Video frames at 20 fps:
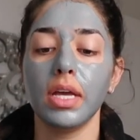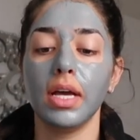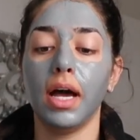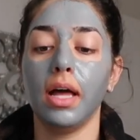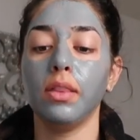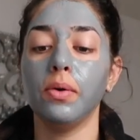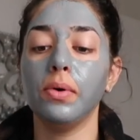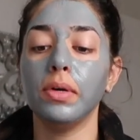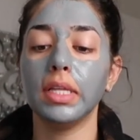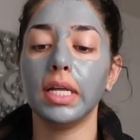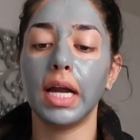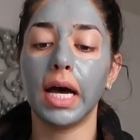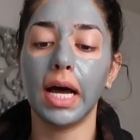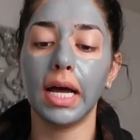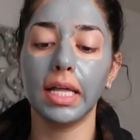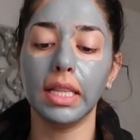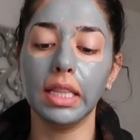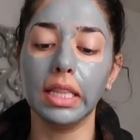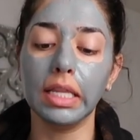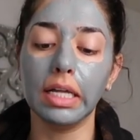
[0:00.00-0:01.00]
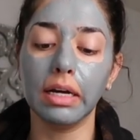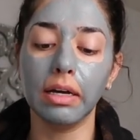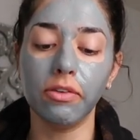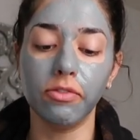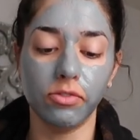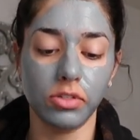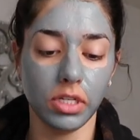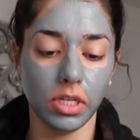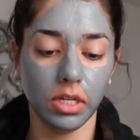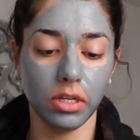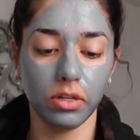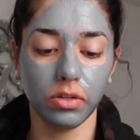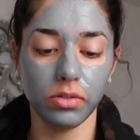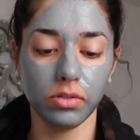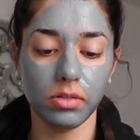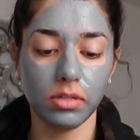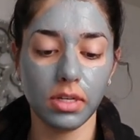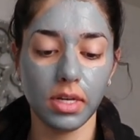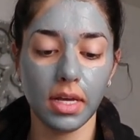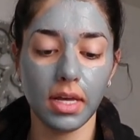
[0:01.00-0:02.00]
And the one that I love to
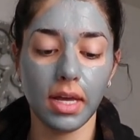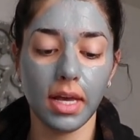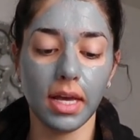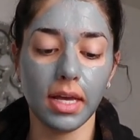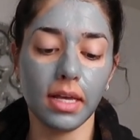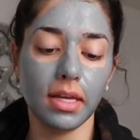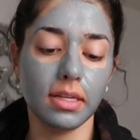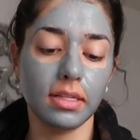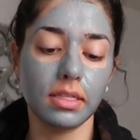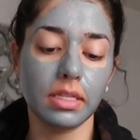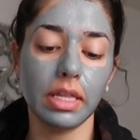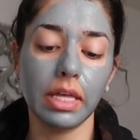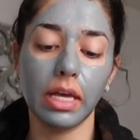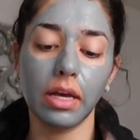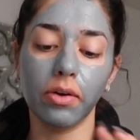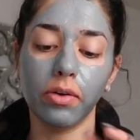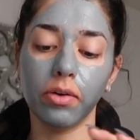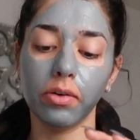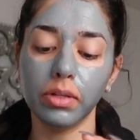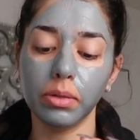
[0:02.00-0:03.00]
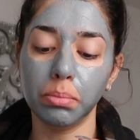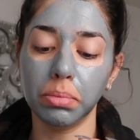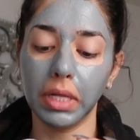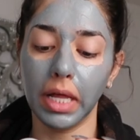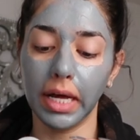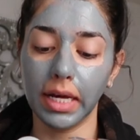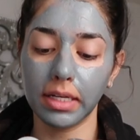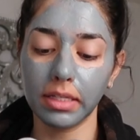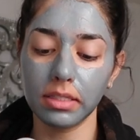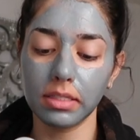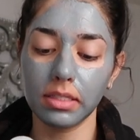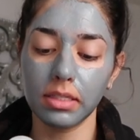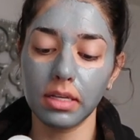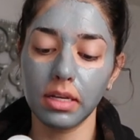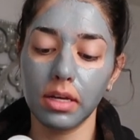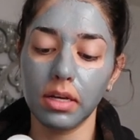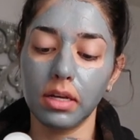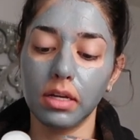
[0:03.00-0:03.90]
use is the Olaplex